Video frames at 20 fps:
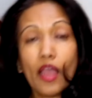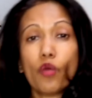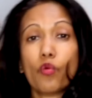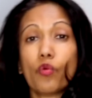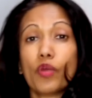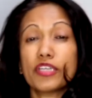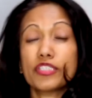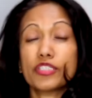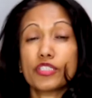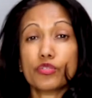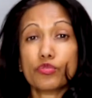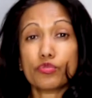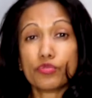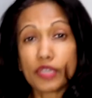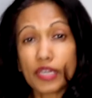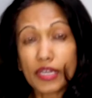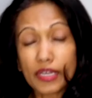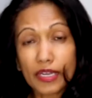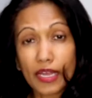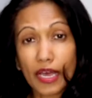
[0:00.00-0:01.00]
where she
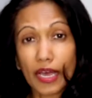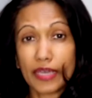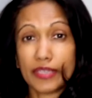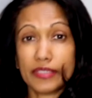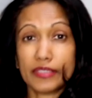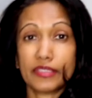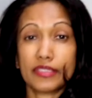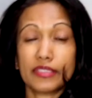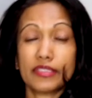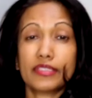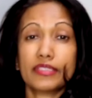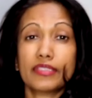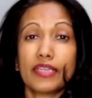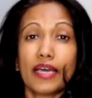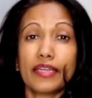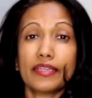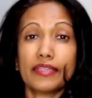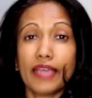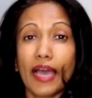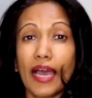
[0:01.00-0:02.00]
realizes
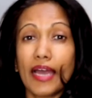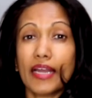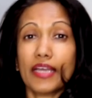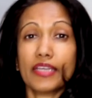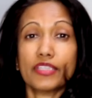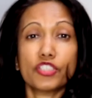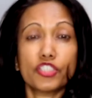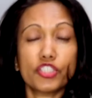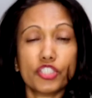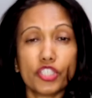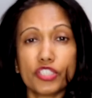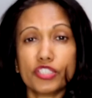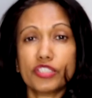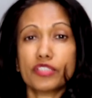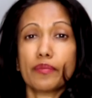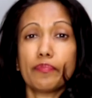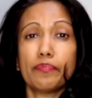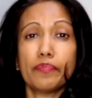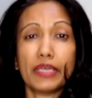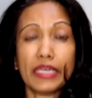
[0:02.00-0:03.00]
that that is just
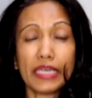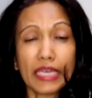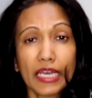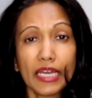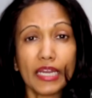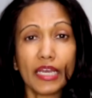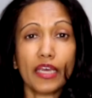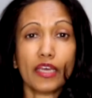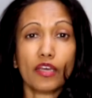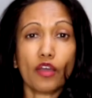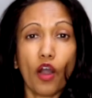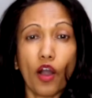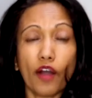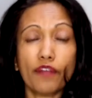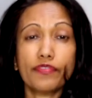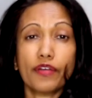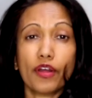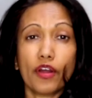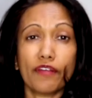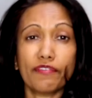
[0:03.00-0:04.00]
the beginning
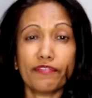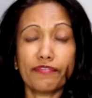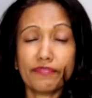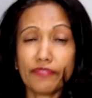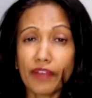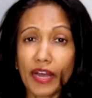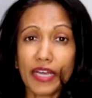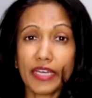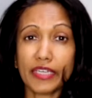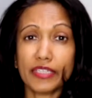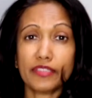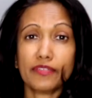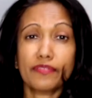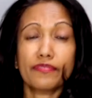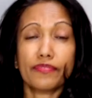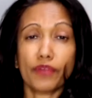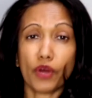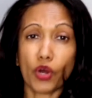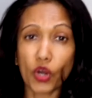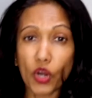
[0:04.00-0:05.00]
of her fight
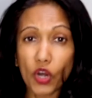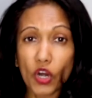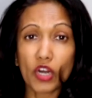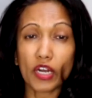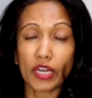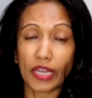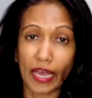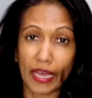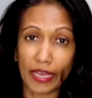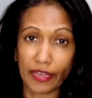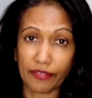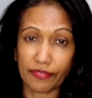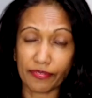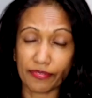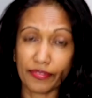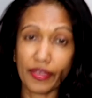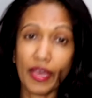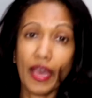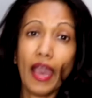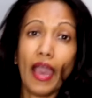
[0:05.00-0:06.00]
for her life.